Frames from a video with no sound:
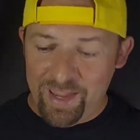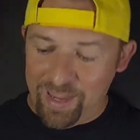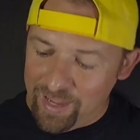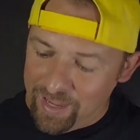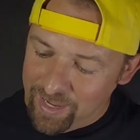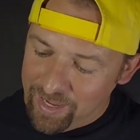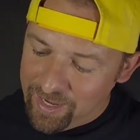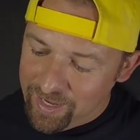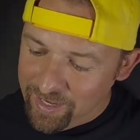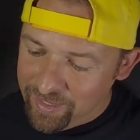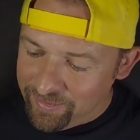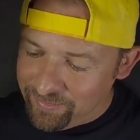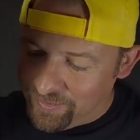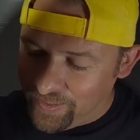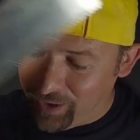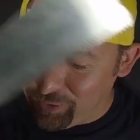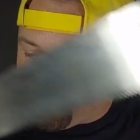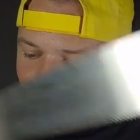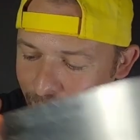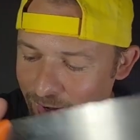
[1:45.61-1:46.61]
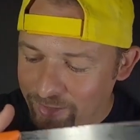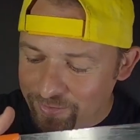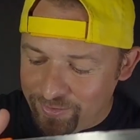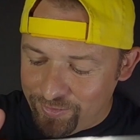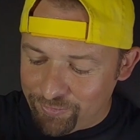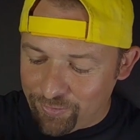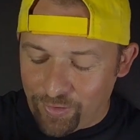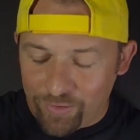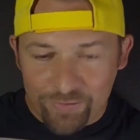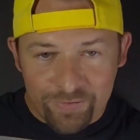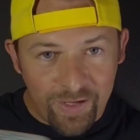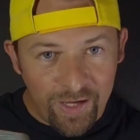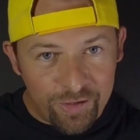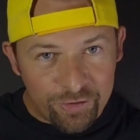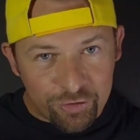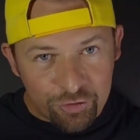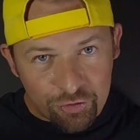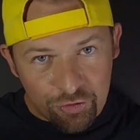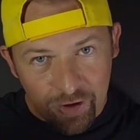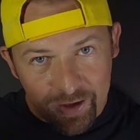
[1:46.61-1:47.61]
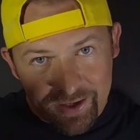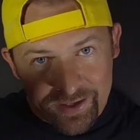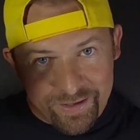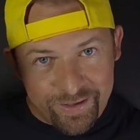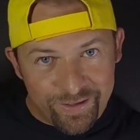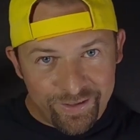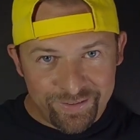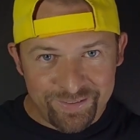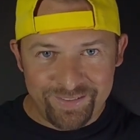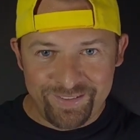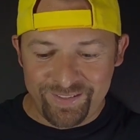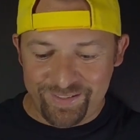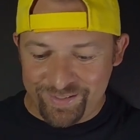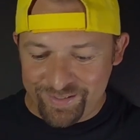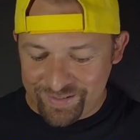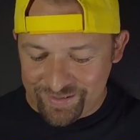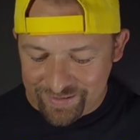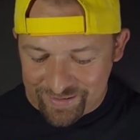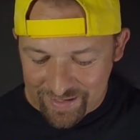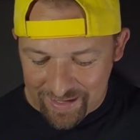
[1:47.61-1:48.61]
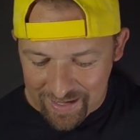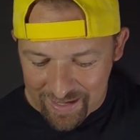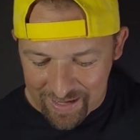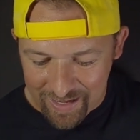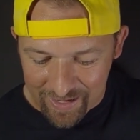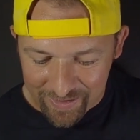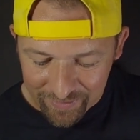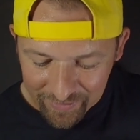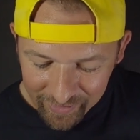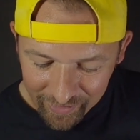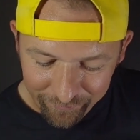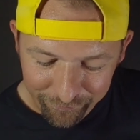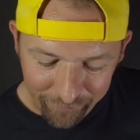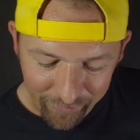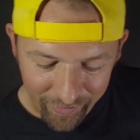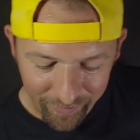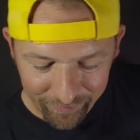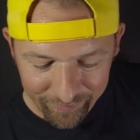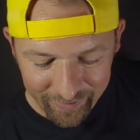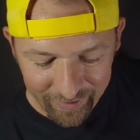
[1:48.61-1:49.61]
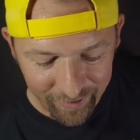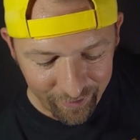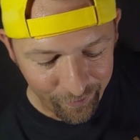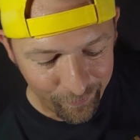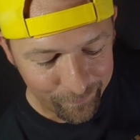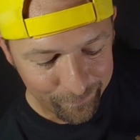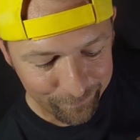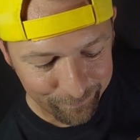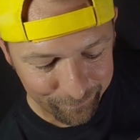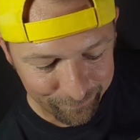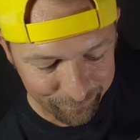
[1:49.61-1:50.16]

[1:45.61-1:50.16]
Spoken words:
and that's why these aren't that straight. And then I found out